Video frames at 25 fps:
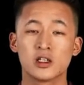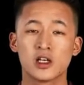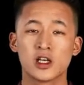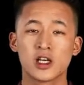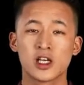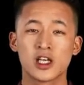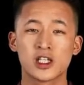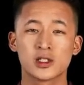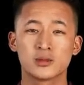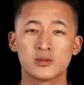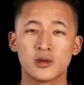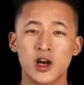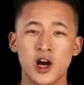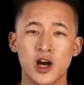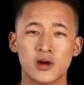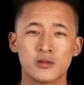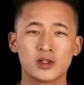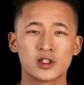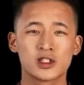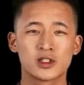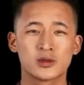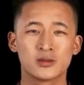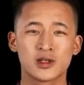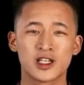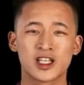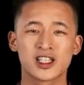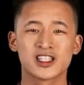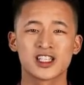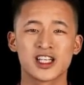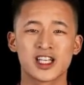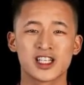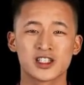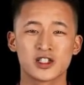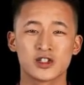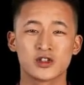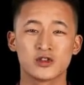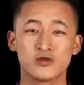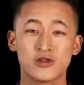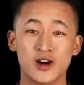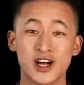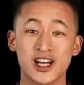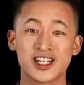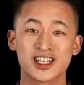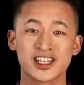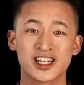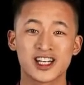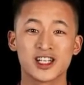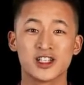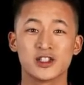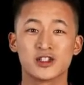His permanent ability is a great
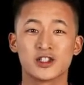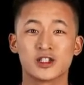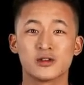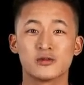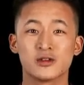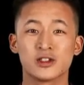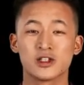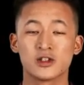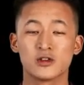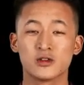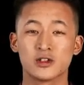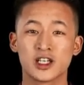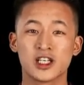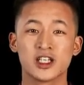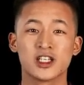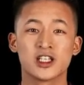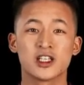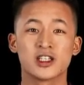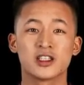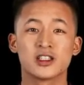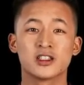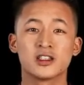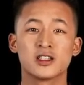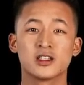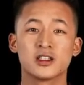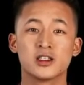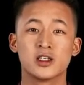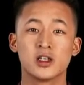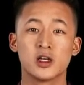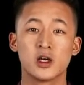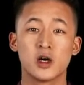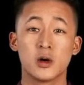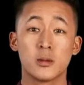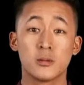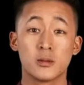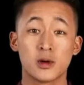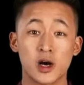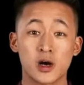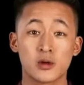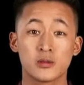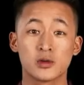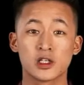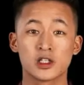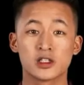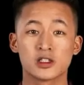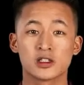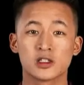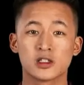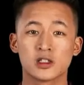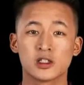synergy with your leader.
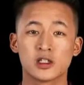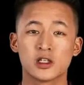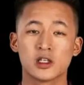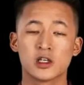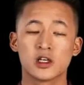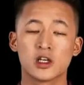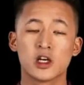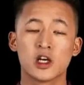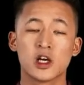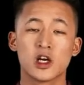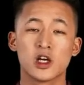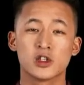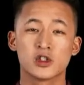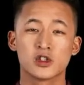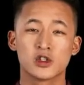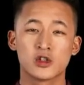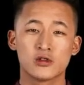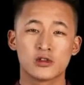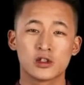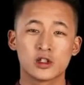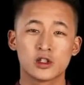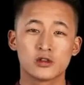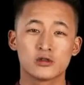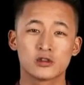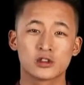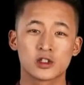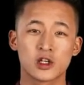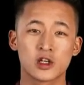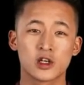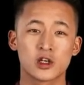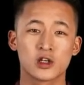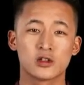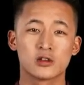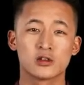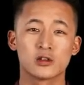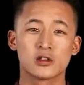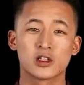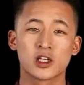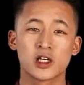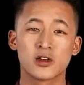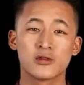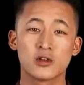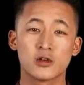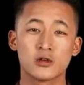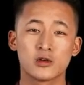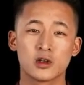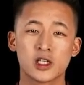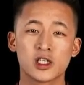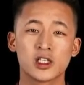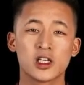Permanent. During your turn, if
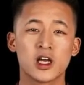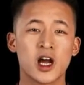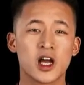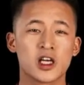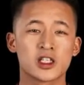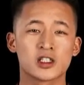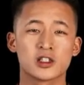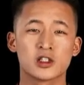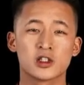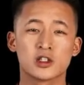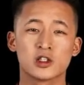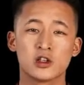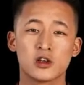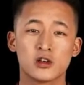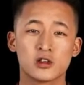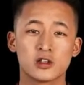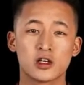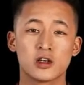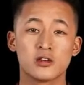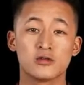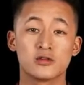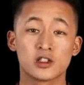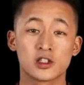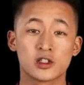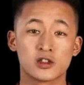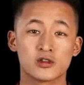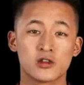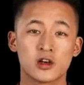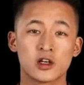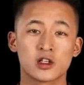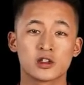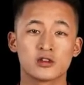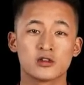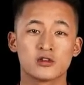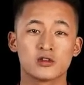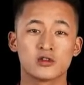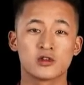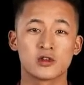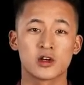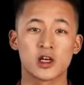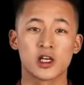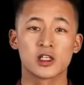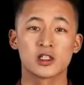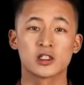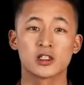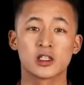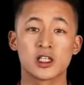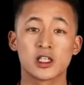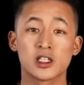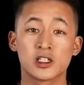your leader has the God of Destruction
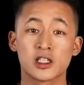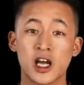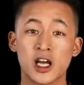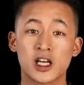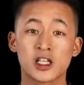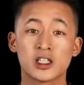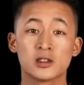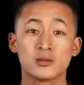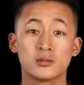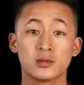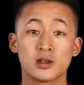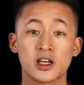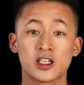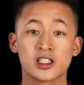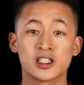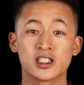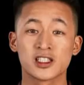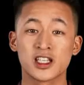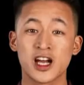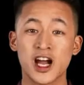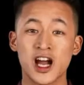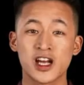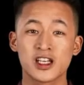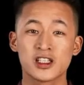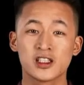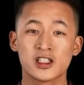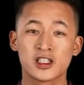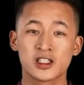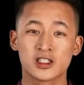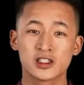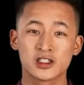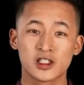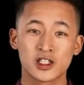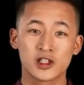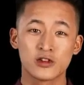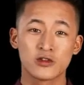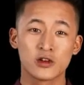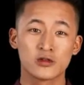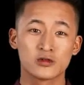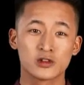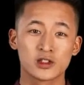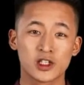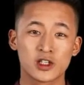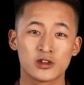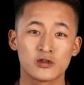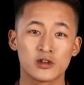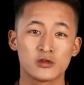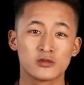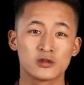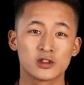trait, it gains plus
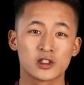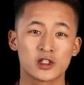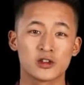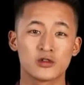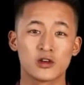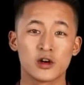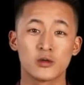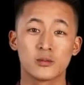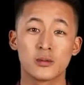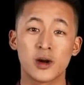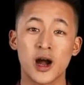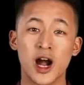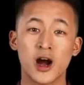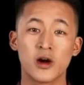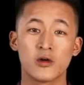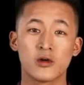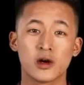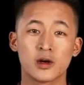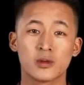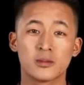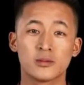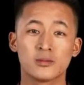10,000 power.